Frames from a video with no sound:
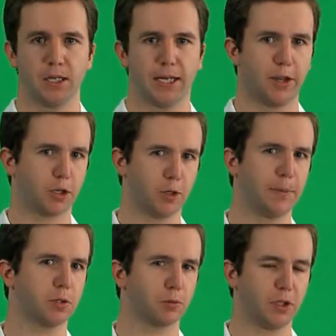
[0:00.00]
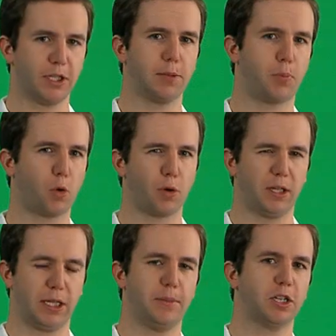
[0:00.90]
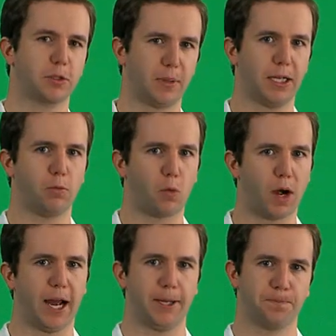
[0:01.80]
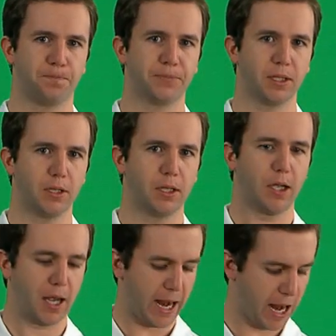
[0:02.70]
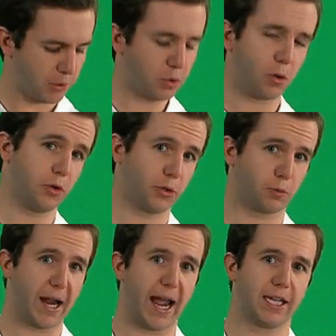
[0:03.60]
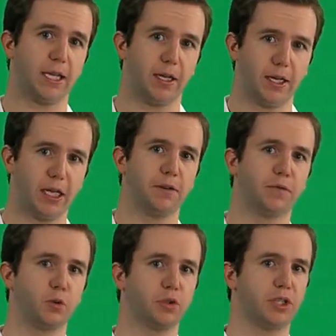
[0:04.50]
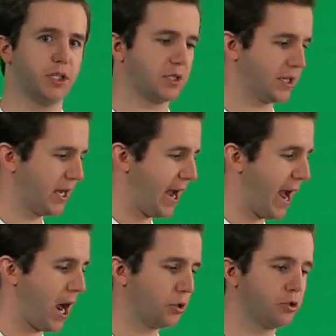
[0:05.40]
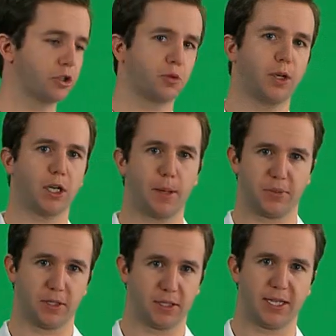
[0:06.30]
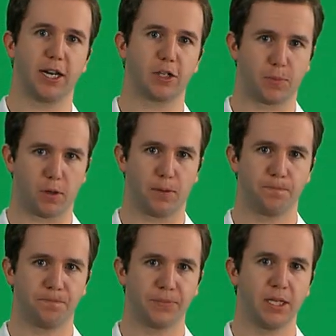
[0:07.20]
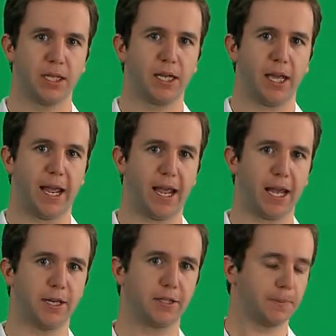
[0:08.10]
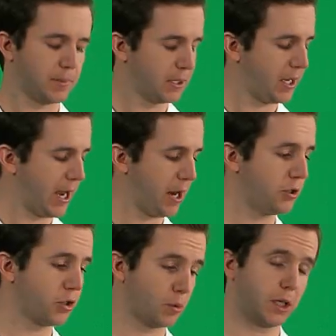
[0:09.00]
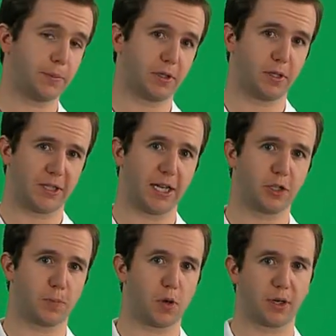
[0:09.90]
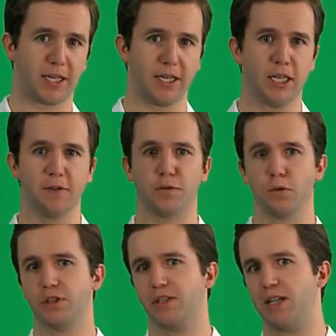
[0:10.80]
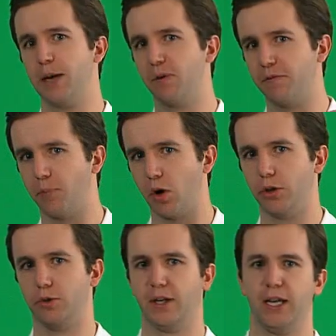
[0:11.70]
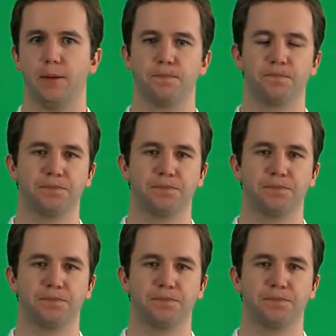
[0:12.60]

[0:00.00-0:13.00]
Now, the grip's really important, and let me explain why. How you hold the racket influences how you swing up to the tennis ball. And how you swing up to the tennis ball can influence the type of ball you hit.